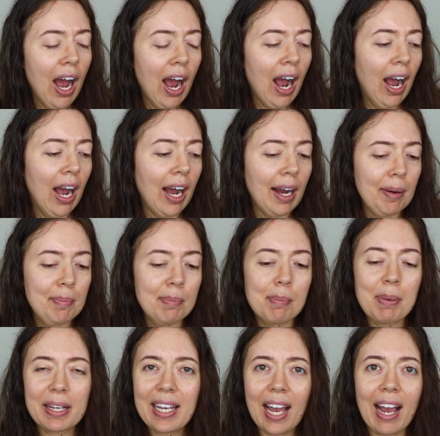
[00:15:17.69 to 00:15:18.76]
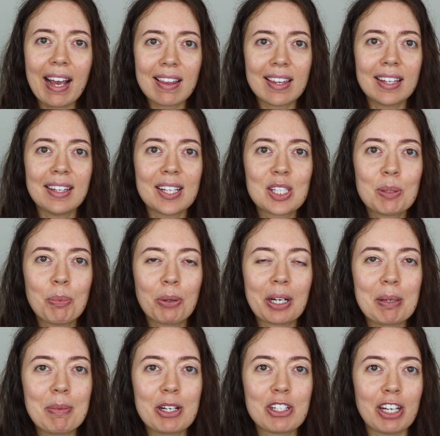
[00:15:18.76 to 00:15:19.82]
But yeah, I think that's
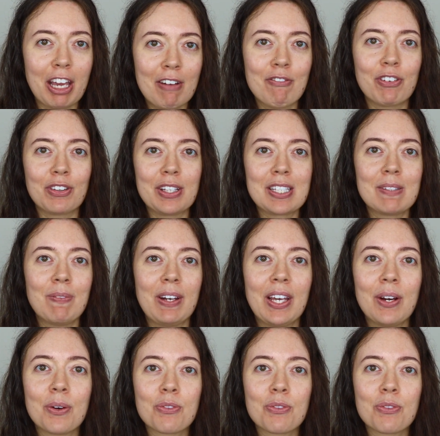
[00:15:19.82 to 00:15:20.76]
pretty much it for this video.